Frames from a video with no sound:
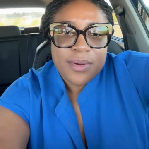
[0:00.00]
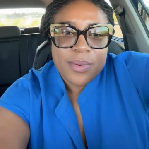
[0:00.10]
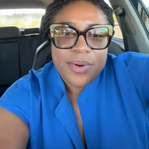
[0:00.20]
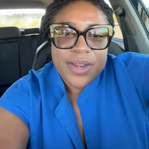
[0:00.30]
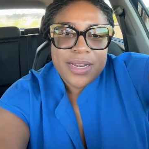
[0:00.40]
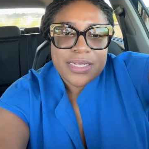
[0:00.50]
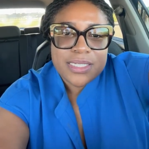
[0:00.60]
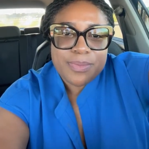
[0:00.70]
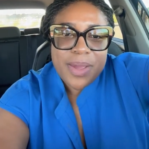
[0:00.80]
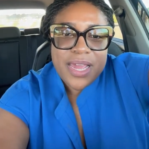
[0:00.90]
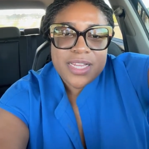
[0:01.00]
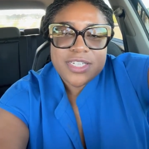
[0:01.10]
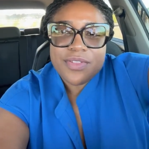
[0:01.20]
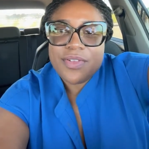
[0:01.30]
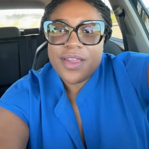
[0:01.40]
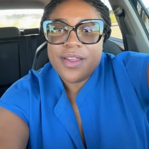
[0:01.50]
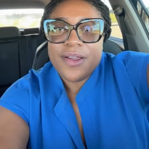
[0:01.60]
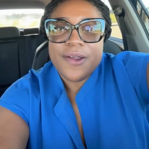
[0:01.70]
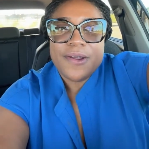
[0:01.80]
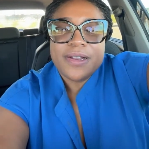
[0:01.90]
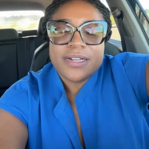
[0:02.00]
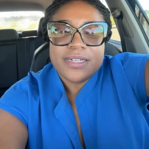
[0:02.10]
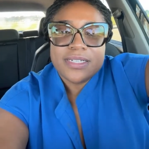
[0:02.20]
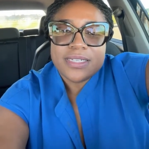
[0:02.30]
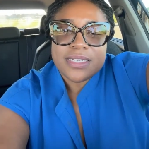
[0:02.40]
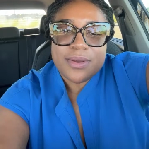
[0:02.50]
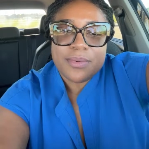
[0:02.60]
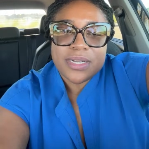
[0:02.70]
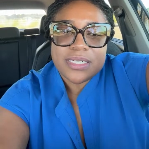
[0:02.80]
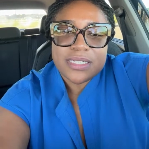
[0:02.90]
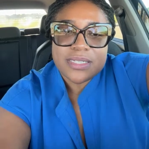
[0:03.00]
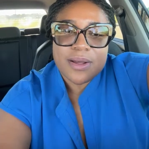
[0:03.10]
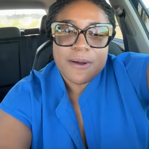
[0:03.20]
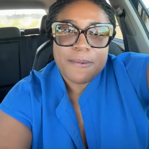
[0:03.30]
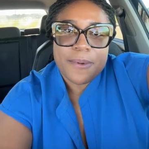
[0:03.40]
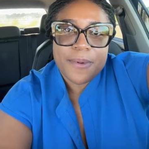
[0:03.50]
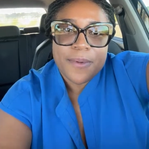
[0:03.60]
Courtney's page there to see what is up.